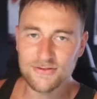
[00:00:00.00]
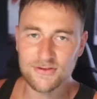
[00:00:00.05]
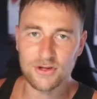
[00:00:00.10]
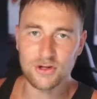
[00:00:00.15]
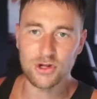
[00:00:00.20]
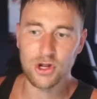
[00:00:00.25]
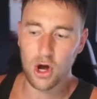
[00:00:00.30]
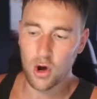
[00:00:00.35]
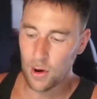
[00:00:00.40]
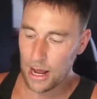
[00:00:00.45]
to
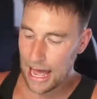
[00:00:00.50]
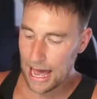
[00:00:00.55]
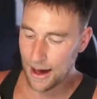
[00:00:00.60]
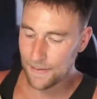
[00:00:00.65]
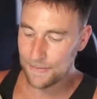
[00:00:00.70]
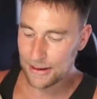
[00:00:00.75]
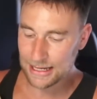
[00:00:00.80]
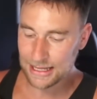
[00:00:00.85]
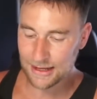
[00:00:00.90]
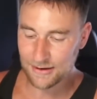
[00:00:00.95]
know how
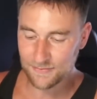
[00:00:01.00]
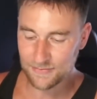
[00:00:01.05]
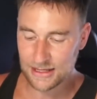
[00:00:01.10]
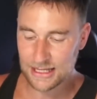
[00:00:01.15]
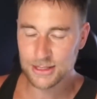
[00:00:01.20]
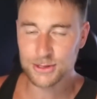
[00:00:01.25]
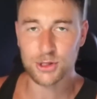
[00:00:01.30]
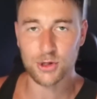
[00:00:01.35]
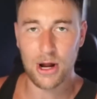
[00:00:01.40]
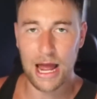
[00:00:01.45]
many of
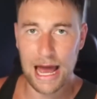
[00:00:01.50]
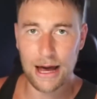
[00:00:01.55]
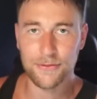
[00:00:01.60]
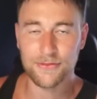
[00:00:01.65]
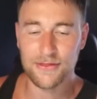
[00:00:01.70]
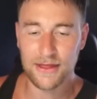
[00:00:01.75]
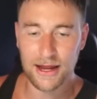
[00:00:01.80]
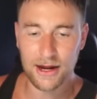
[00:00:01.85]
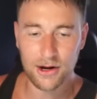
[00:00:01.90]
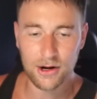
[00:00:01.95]
these are out
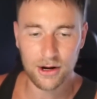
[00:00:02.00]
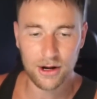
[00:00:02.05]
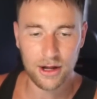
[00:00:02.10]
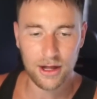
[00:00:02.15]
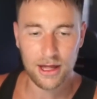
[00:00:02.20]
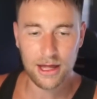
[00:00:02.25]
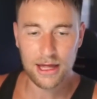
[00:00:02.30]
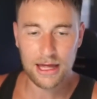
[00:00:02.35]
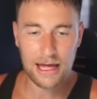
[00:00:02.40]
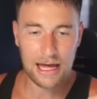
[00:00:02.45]
there.
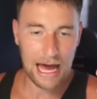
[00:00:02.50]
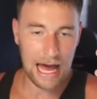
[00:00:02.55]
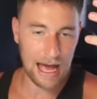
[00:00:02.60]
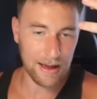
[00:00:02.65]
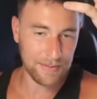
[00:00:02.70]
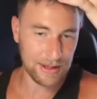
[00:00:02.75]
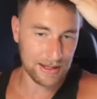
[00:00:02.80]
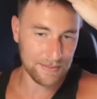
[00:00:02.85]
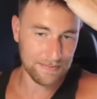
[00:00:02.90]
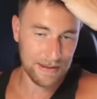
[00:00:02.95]
I
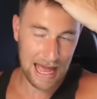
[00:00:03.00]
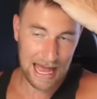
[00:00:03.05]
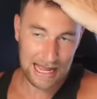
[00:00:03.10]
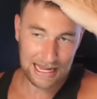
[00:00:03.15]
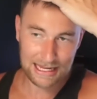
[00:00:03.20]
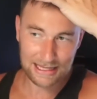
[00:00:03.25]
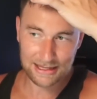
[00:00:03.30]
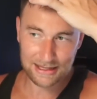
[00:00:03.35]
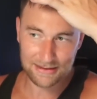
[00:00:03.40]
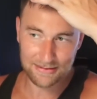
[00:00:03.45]
mean, back
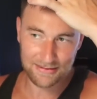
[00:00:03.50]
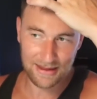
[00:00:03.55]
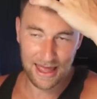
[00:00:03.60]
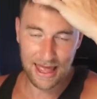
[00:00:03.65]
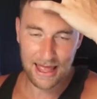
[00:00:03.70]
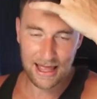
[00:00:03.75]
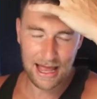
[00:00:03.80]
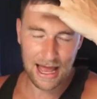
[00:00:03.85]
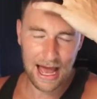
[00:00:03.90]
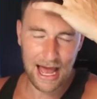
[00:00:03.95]
in the
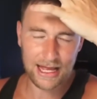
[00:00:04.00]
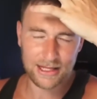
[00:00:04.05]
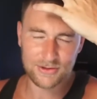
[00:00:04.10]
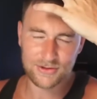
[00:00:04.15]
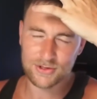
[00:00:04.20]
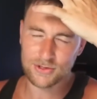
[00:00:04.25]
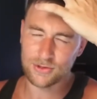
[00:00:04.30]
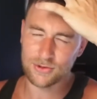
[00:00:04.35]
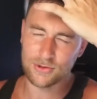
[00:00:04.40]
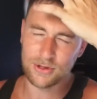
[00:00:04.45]
day,
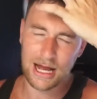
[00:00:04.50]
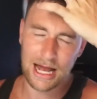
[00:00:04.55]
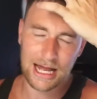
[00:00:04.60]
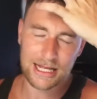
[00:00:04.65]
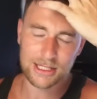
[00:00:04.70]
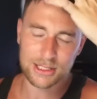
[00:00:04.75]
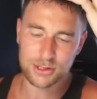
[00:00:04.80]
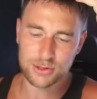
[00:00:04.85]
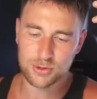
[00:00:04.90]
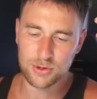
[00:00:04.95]
I
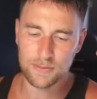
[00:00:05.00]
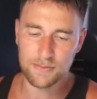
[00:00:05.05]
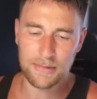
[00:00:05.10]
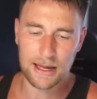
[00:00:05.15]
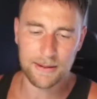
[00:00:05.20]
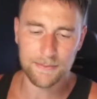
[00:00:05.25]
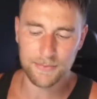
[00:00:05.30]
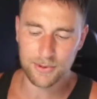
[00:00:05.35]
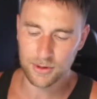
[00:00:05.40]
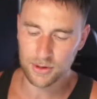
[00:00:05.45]
just
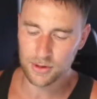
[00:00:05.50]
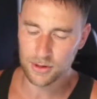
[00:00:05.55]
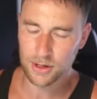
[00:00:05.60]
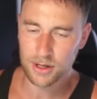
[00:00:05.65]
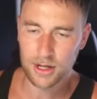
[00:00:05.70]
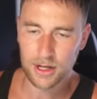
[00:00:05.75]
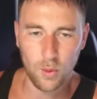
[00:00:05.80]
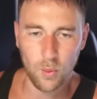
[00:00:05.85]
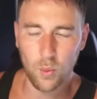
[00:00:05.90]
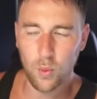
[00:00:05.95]
remember
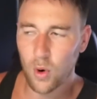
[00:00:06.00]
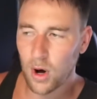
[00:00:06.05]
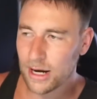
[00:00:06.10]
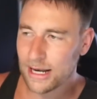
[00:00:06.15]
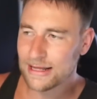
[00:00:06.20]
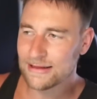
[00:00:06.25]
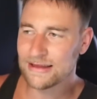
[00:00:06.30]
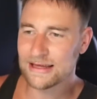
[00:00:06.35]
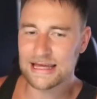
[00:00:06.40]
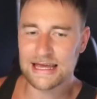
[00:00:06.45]

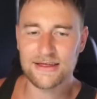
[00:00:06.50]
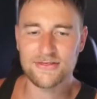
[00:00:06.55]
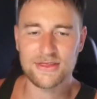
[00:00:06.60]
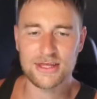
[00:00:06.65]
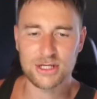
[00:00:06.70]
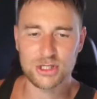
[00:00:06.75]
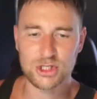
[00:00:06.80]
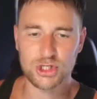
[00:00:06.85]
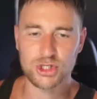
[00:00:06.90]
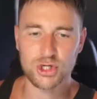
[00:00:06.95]
wanting to get
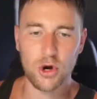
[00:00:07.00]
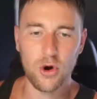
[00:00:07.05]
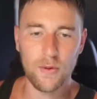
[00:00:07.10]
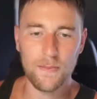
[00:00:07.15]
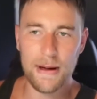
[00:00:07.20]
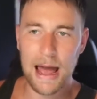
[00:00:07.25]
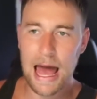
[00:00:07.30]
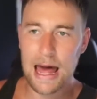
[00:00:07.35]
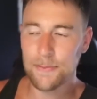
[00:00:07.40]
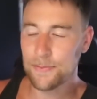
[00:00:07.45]
this so
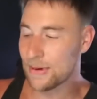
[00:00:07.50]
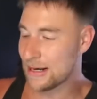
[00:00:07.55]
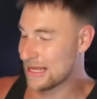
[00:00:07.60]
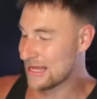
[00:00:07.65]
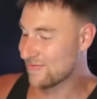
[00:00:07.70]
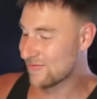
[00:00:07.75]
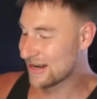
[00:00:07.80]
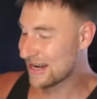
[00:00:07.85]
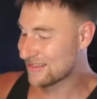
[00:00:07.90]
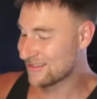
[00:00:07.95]
bad, but
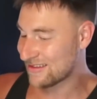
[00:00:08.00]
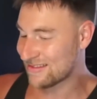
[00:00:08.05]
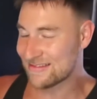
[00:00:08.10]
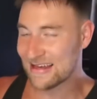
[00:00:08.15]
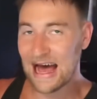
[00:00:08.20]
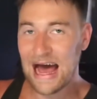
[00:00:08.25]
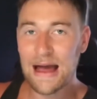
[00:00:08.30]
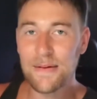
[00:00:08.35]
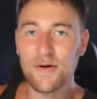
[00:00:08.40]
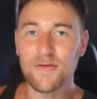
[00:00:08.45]
even at the
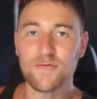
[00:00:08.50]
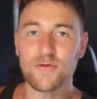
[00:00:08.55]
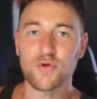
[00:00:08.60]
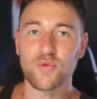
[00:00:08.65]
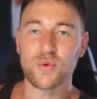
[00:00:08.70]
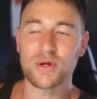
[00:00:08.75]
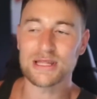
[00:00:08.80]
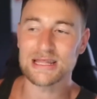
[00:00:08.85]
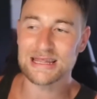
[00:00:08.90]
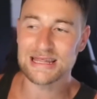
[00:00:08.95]
time of the
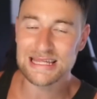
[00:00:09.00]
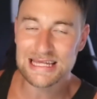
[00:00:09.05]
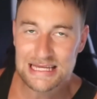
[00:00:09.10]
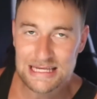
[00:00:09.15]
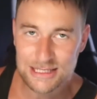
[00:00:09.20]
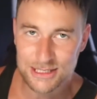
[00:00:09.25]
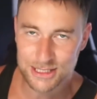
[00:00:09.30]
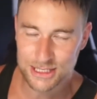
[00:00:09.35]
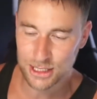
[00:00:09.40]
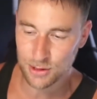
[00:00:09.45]

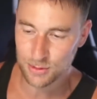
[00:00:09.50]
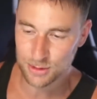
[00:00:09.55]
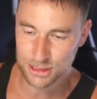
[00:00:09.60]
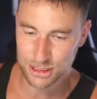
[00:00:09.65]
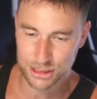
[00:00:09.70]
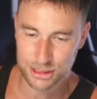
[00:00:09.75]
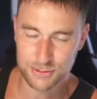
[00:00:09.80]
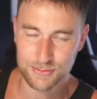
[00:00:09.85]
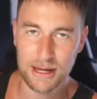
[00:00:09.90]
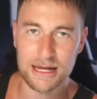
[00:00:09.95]
release, it was
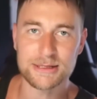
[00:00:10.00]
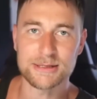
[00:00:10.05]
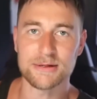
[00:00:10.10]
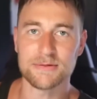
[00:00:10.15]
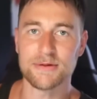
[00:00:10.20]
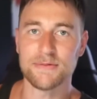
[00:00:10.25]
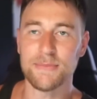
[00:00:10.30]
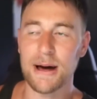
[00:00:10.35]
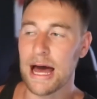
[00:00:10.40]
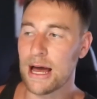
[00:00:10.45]
expensive
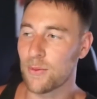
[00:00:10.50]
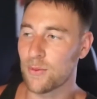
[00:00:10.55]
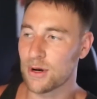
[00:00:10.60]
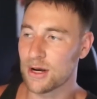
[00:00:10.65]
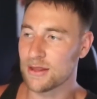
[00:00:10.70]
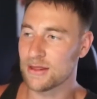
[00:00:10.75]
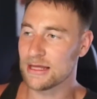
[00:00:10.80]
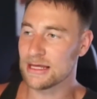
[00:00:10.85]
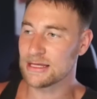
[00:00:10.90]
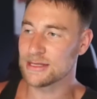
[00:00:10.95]
to buy one
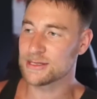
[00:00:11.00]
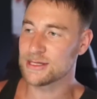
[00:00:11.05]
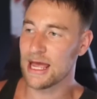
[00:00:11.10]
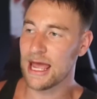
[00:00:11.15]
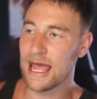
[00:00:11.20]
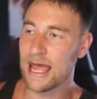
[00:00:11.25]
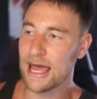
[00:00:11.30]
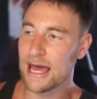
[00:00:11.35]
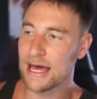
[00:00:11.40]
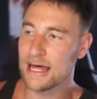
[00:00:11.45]
of these,
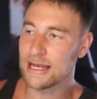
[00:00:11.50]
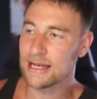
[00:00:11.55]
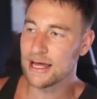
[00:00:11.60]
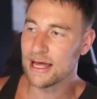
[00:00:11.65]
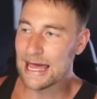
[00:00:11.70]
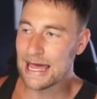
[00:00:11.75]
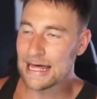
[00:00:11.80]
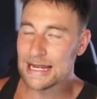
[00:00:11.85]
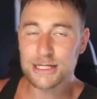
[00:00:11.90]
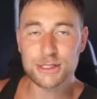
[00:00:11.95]
and
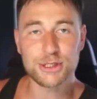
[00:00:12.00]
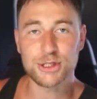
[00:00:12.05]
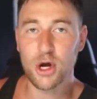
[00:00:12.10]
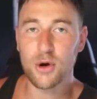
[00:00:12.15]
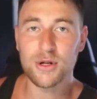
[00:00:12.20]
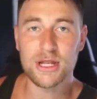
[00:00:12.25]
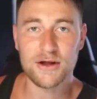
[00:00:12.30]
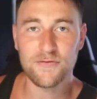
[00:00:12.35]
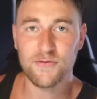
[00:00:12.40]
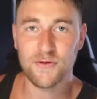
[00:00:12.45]
it is no
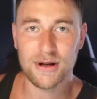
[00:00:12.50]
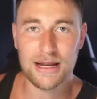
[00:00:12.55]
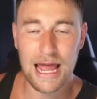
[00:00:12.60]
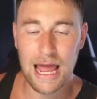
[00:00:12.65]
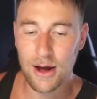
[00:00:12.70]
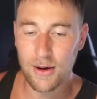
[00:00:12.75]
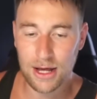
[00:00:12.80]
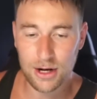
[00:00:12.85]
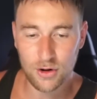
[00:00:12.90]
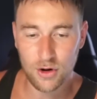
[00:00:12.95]
different
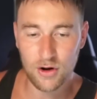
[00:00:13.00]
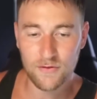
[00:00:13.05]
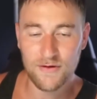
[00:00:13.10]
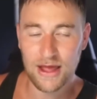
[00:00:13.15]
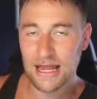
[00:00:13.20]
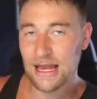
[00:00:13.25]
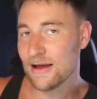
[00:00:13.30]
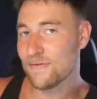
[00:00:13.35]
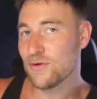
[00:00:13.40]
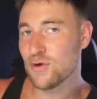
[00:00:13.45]
now. I don't know if
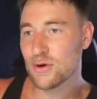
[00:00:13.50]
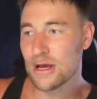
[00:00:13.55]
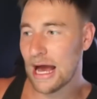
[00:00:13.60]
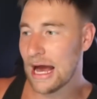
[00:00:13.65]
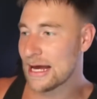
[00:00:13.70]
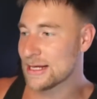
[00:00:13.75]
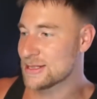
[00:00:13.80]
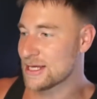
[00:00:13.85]
any of you guys